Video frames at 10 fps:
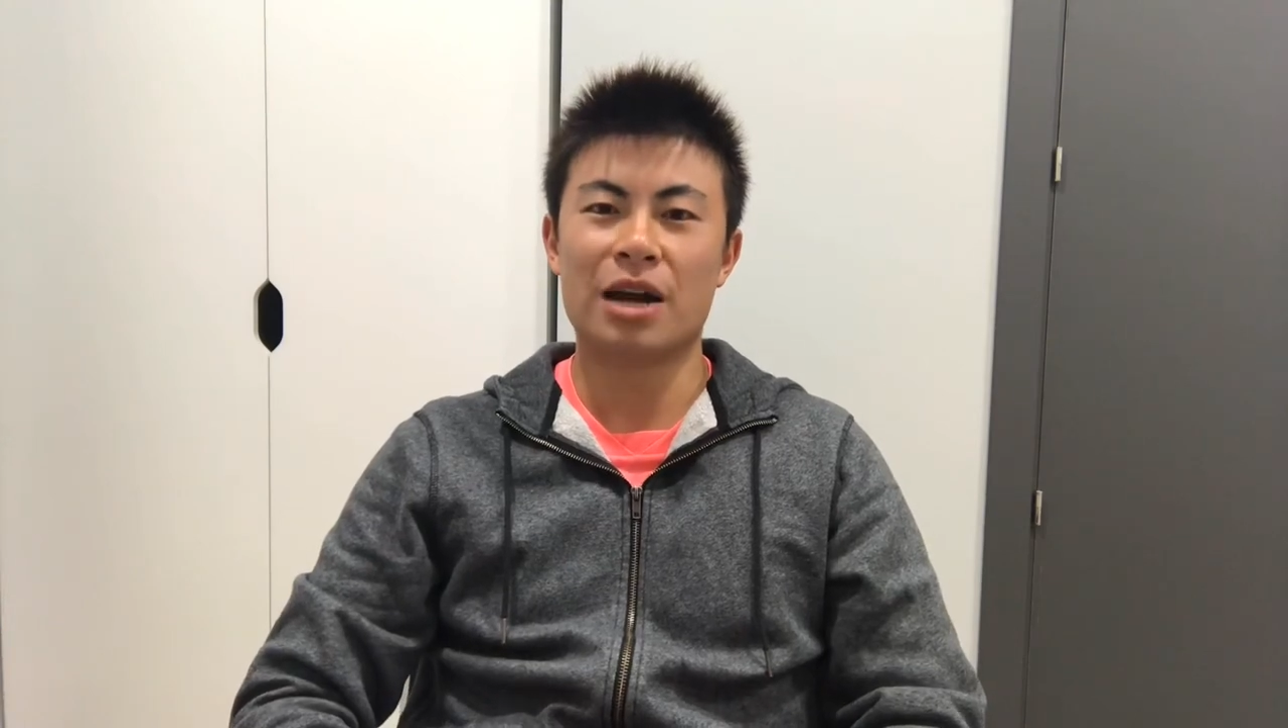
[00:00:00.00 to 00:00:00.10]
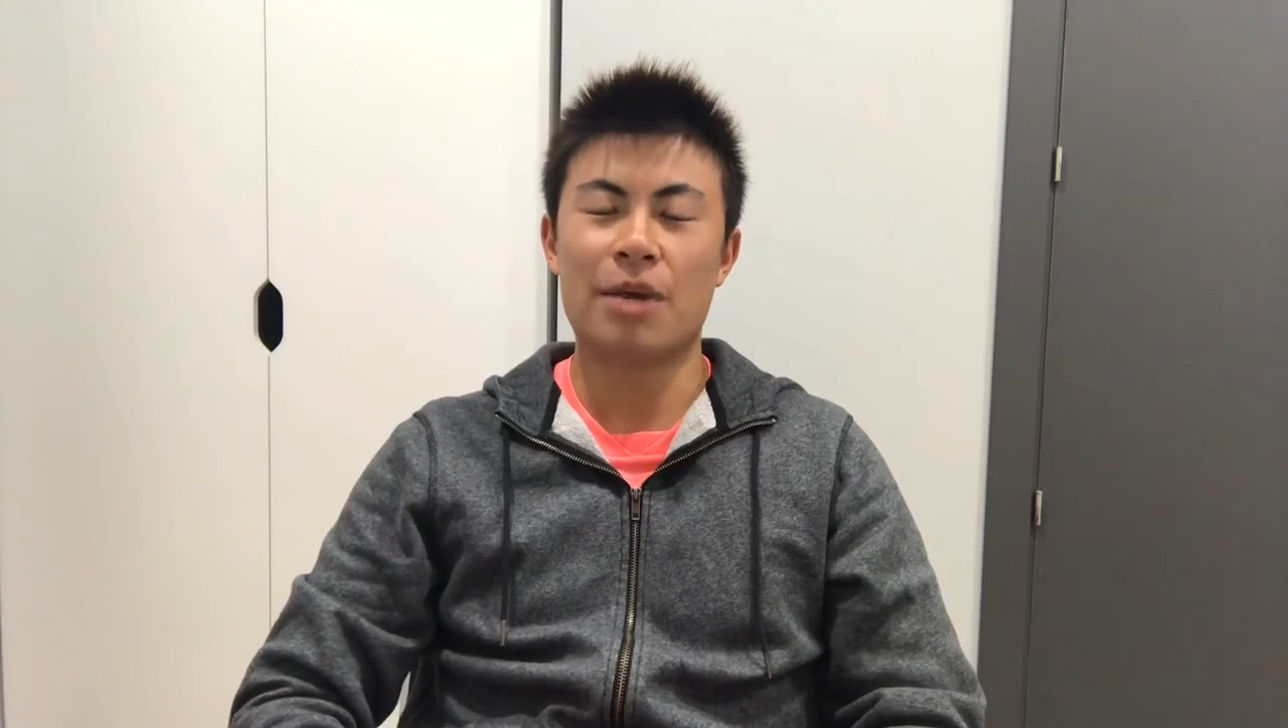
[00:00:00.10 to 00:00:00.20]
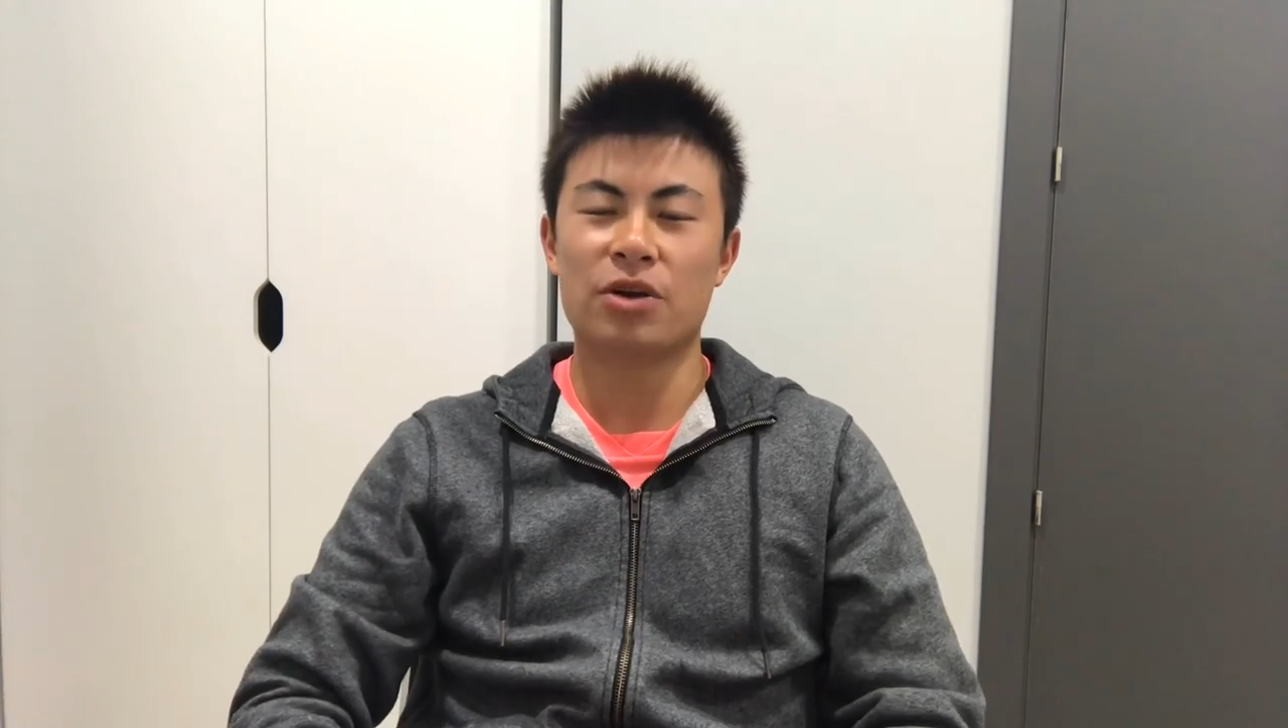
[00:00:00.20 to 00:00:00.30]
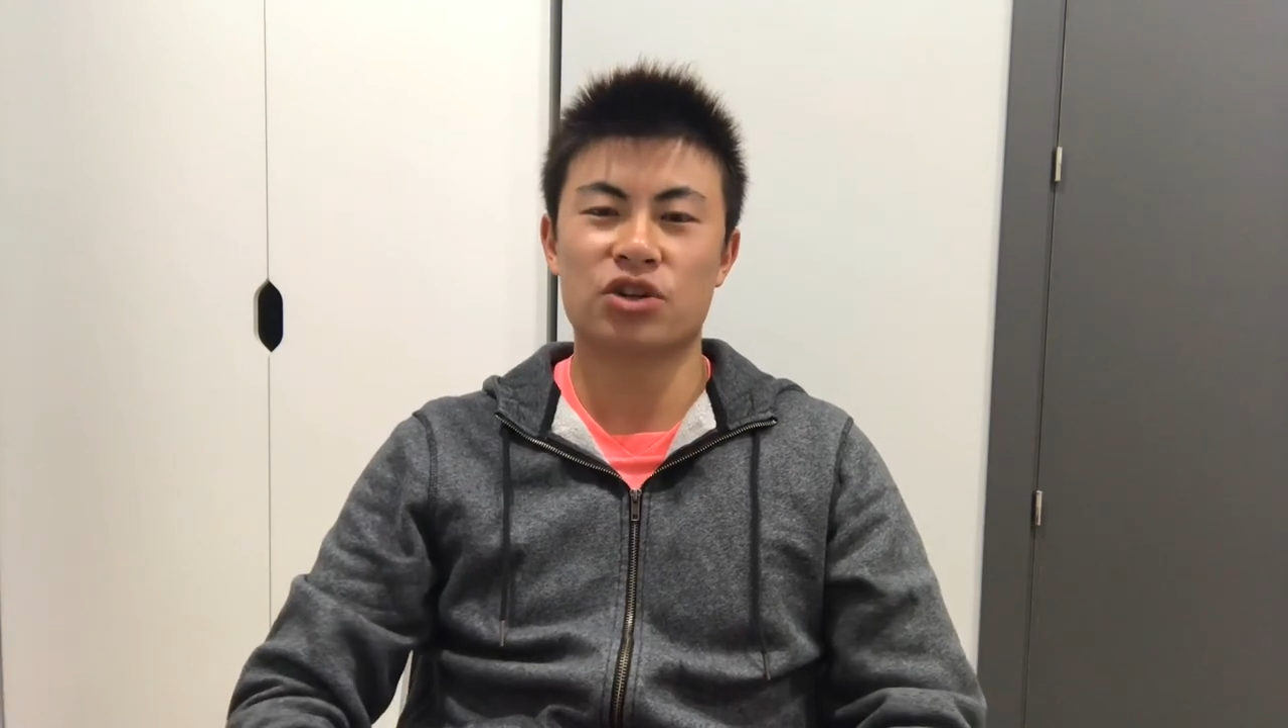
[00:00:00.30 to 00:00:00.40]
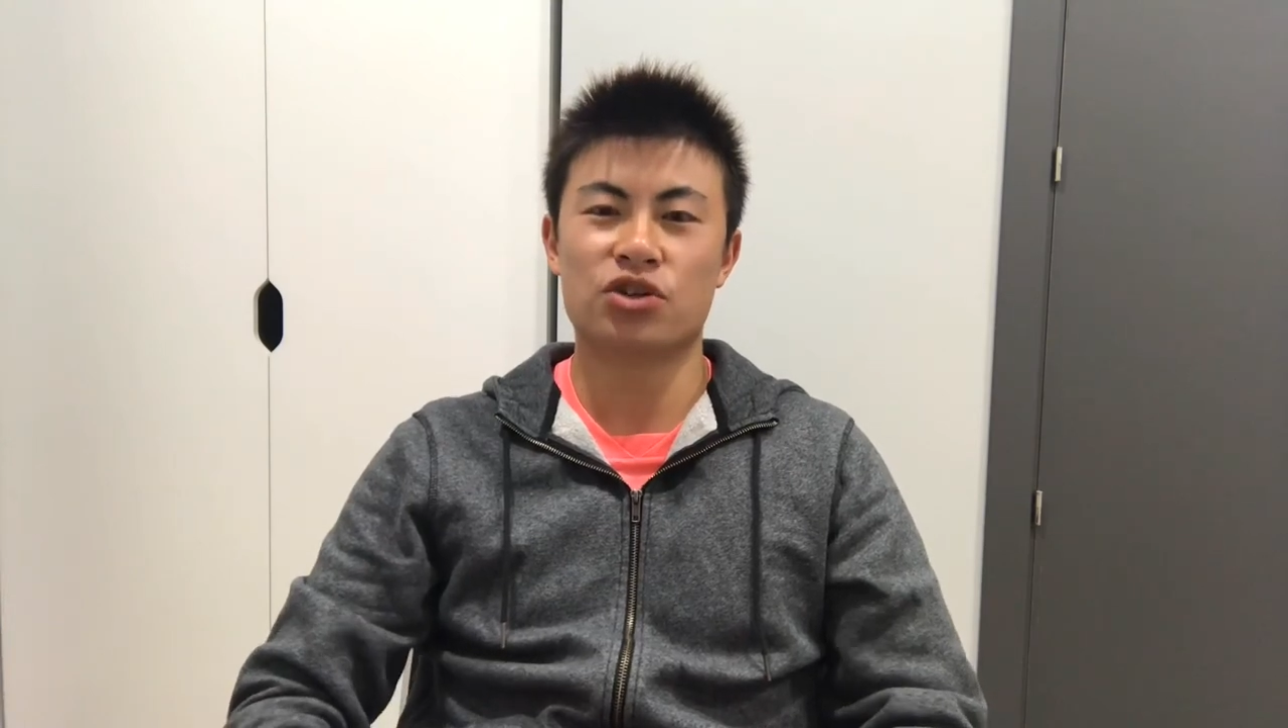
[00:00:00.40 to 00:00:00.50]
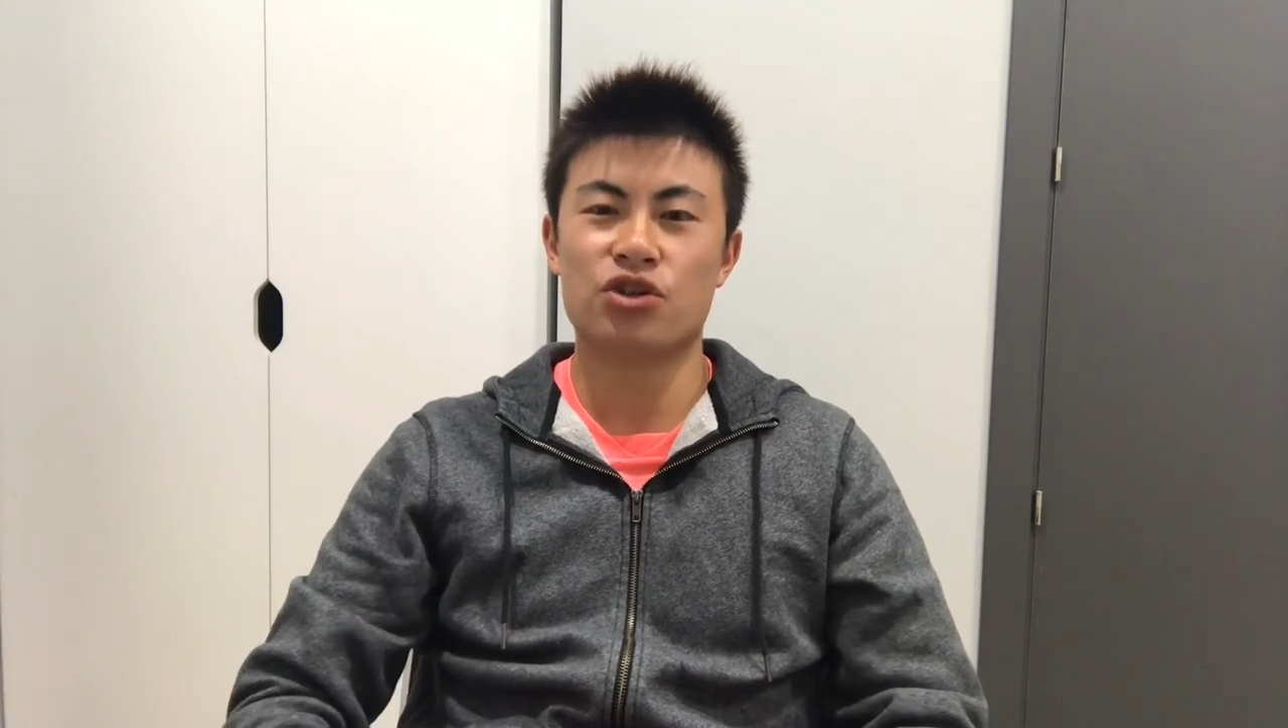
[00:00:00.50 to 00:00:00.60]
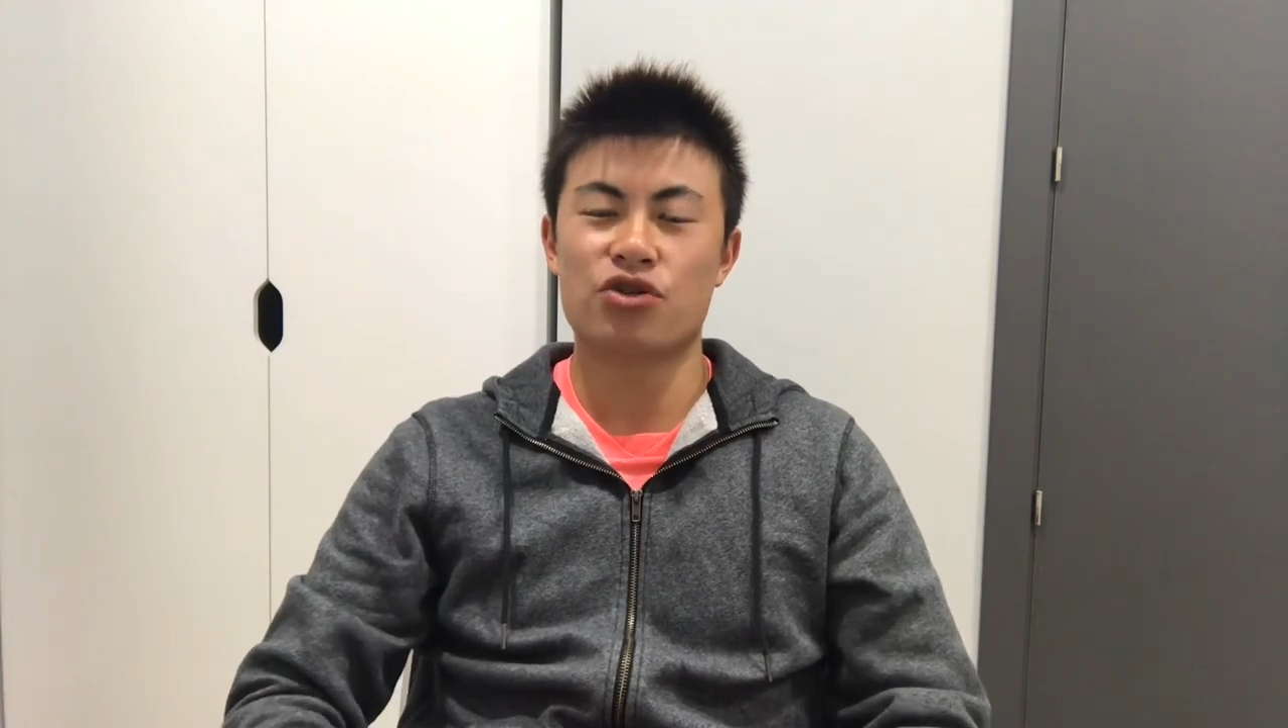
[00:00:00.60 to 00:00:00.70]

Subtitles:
and how much should you